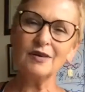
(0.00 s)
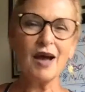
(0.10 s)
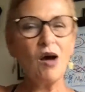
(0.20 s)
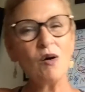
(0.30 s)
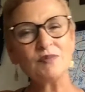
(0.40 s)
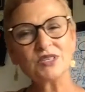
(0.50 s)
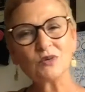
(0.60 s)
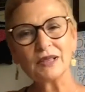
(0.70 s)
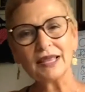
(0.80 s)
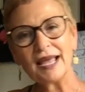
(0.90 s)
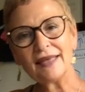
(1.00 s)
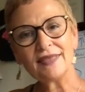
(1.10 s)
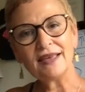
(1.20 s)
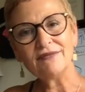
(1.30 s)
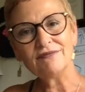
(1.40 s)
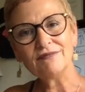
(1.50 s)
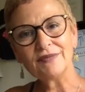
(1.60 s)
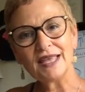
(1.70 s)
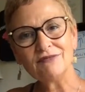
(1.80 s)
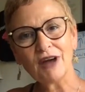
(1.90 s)
oh, I'm so glad
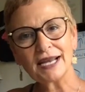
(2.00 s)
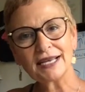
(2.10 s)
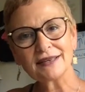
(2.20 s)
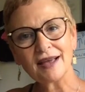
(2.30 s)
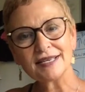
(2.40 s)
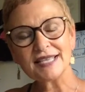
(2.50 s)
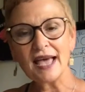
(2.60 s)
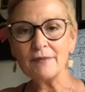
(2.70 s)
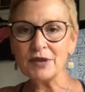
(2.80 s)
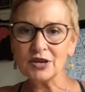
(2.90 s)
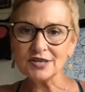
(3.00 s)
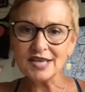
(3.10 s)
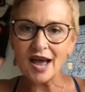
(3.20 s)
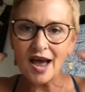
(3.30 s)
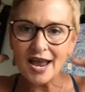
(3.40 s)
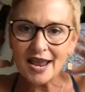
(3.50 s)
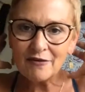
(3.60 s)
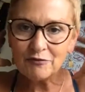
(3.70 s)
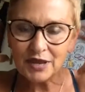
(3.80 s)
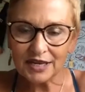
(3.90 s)
they recognize that, because I
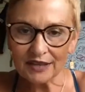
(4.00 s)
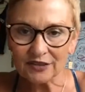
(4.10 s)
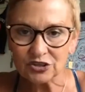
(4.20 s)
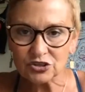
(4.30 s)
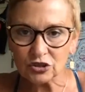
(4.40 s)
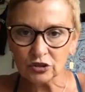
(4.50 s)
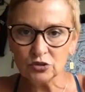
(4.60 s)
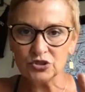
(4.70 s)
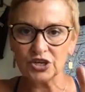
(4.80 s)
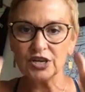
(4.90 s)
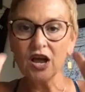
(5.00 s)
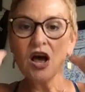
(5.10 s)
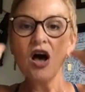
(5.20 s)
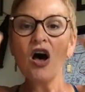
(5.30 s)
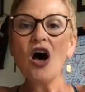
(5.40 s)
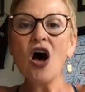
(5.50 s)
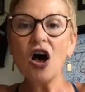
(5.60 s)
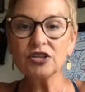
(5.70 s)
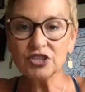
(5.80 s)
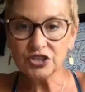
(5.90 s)
have been in the solution.
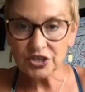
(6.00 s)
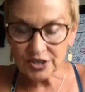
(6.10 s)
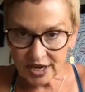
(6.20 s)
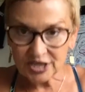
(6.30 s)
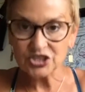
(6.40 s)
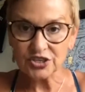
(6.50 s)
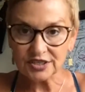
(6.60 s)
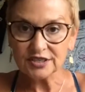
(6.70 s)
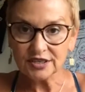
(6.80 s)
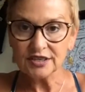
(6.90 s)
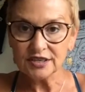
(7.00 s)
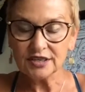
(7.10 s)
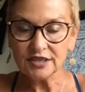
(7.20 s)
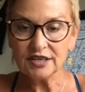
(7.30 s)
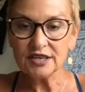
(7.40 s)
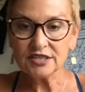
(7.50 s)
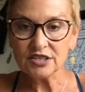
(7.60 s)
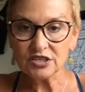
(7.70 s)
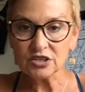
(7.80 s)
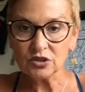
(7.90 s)
Oxygenation is the
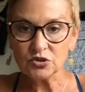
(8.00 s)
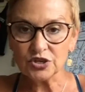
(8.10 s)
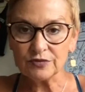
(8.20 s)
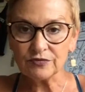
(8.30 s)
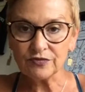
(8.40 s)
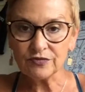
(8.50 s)
solution.